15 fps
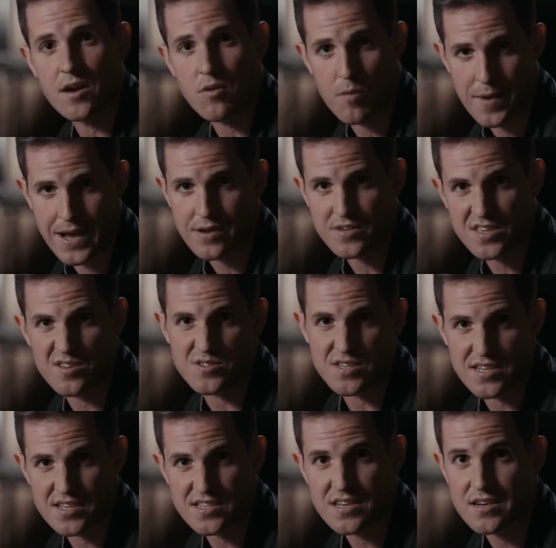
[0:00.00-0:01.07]
to go about
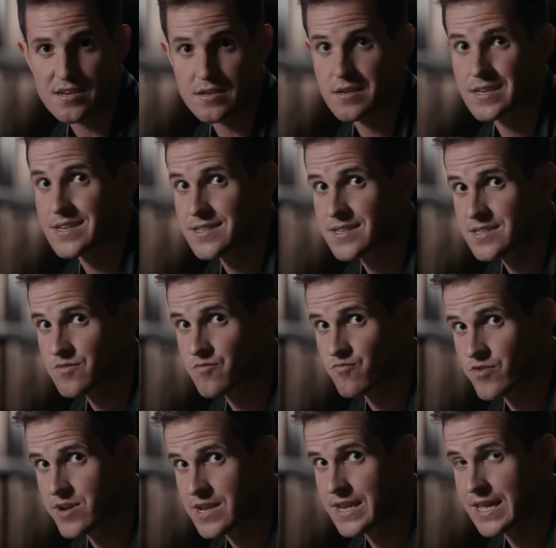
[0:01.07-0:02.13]
using a title he
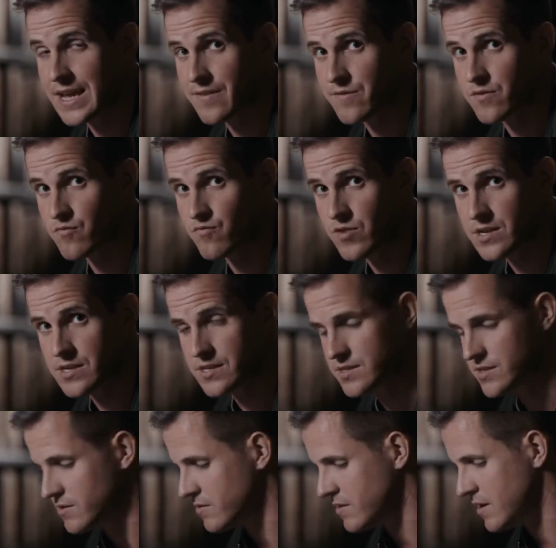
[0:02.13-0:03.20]
doesn't really have the right
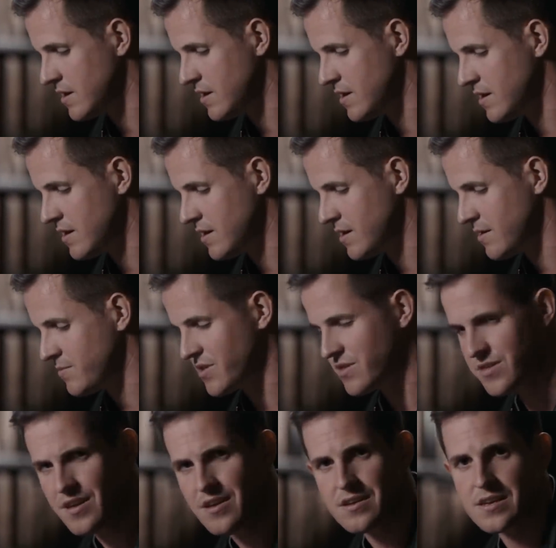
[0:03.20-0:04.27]
to. But
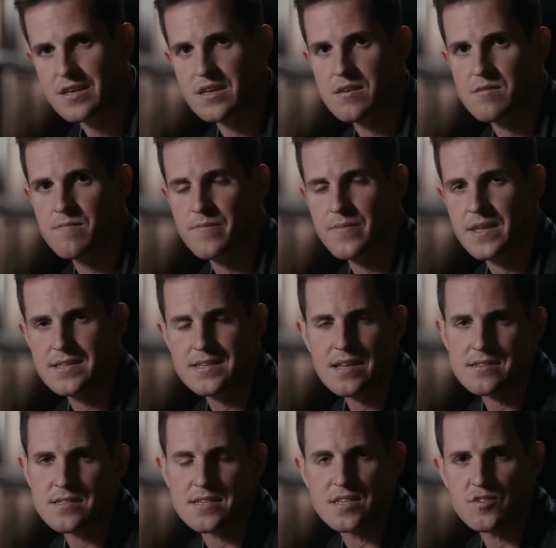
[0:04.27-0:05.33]
thirdly, it
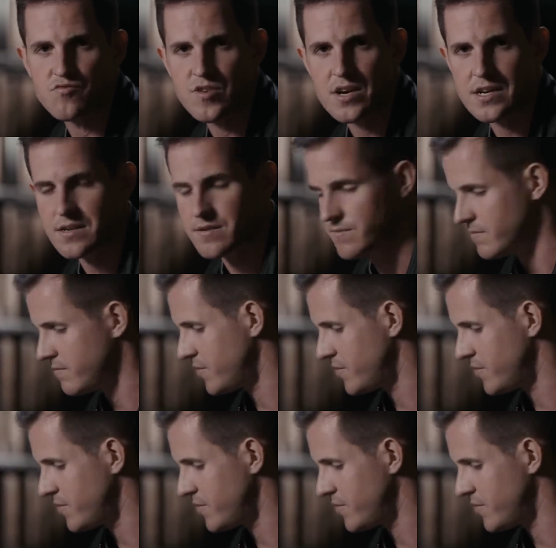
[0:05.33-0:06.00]
tells us he's right,